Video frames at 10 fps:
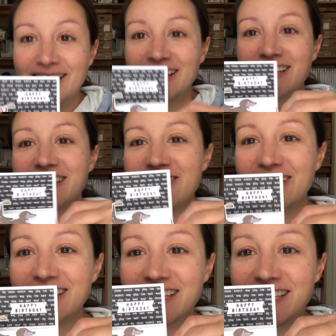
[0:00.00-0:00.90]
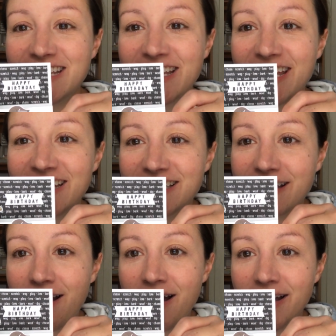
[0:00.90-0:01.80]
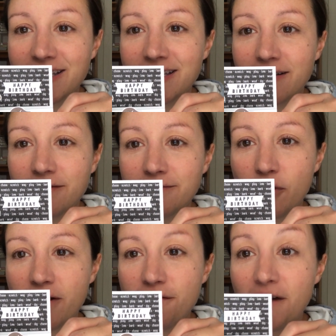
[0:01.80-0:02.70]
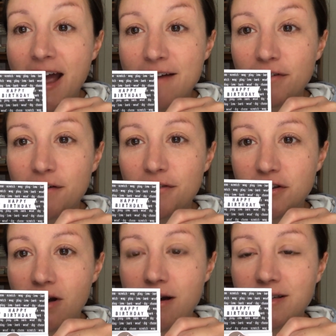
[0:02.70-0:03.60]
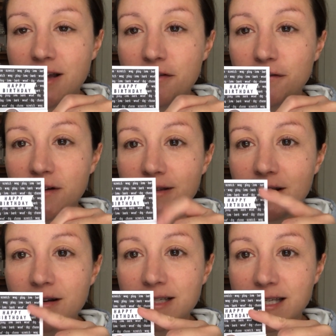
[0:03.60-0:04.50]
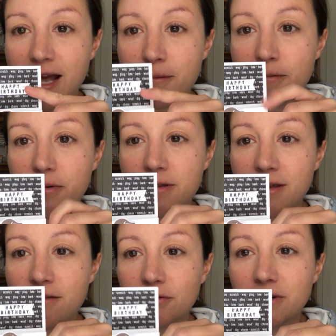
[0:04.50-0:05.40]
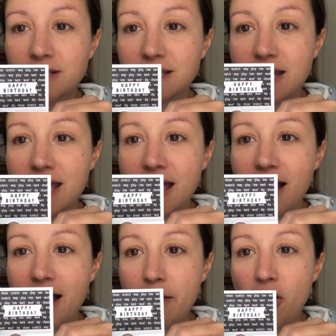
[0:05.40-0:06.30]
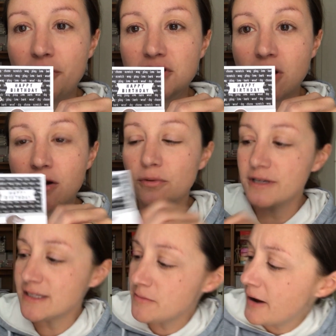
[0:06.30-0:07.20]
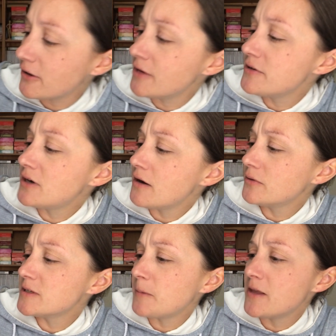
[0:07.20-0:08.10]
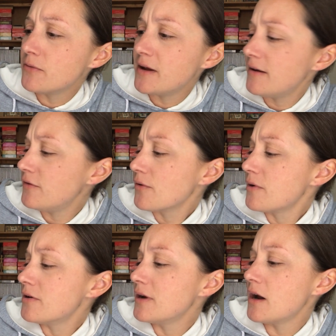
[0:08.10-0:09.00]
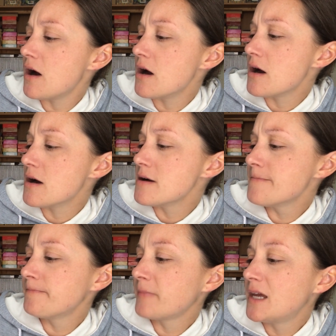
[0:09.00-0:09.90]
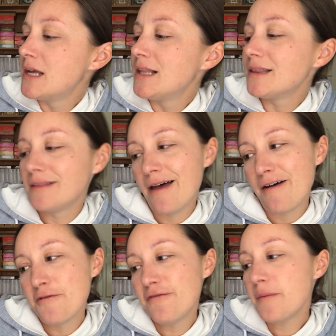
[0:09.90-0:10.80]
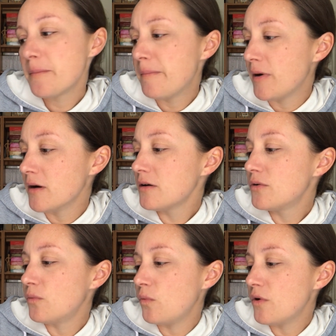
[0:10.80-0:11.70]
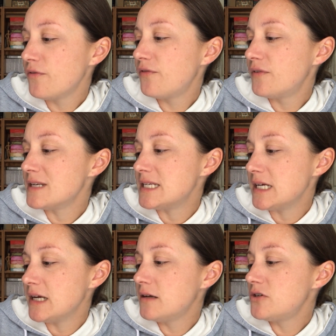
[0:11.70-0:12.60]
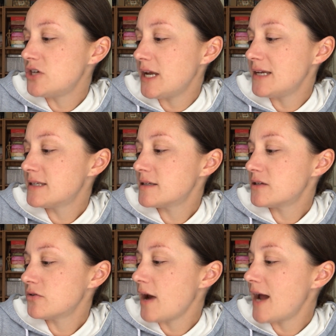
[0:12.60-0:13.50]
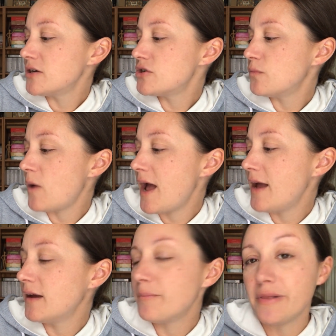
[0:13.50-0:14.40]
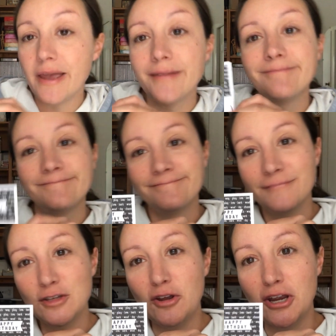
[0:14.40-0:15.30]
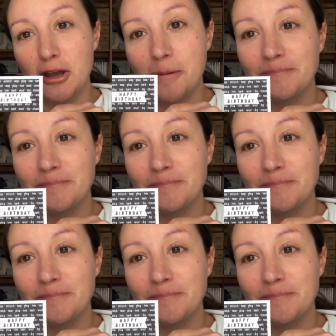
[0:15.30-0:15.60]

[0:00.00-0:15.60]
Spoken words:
So you can see it's got, what, 5 of the dogs on the front there. It says happy birthday, of course. All the dog words in the background. The dog words, by the way, if you're wondering, are love, bark, woof, dig, chase, scratch, wag, play. So there you go.